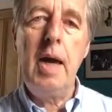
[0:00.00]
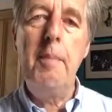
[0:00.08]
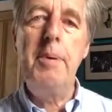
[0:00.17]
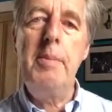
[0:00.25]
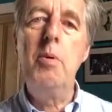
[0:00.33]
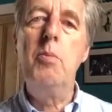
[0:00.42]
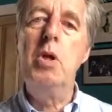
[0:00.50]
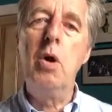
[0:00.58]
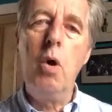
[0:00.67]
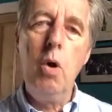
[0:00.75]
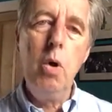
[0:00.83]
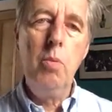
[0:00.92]
and people
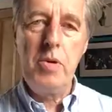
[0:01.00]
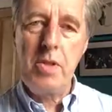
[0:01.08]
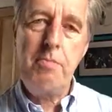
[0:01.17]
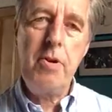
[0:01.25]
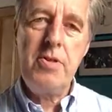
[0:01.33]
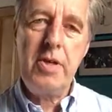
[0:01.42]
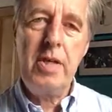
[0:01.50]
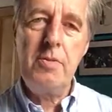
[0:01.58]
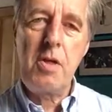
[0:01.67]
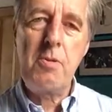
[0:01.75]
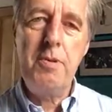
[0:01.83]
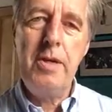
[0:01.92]
will always appreciate you
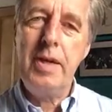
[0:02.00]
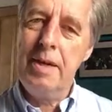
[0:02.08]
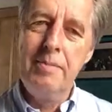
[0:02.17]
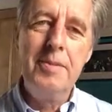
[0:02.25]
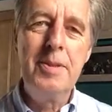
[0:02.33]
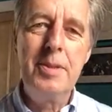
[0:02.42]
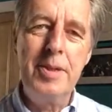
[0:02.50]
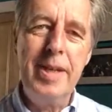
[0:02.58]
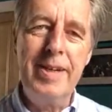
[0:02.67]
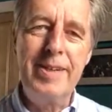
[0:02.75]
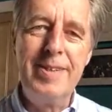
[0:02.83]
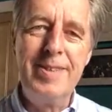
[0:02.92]
as a speaker. Good
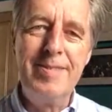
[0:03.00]
luck.